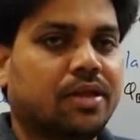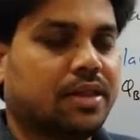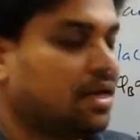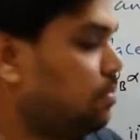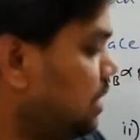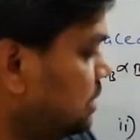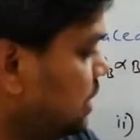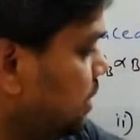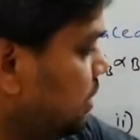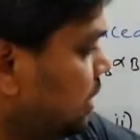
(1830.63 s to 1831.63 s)
That means
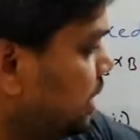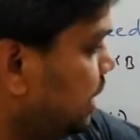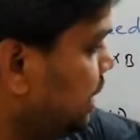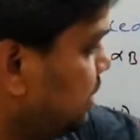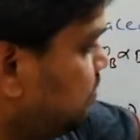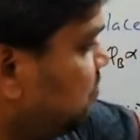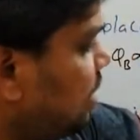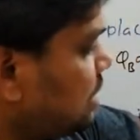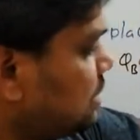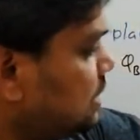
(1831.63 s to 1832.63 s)

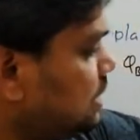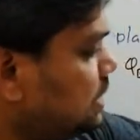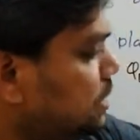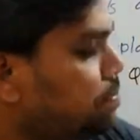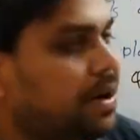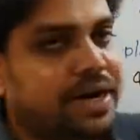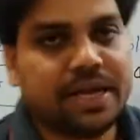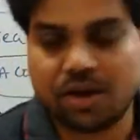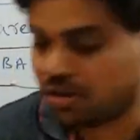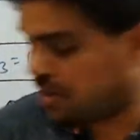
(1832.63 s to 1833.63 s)
flux is depending
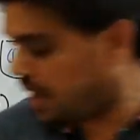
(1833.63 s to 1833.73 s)
on the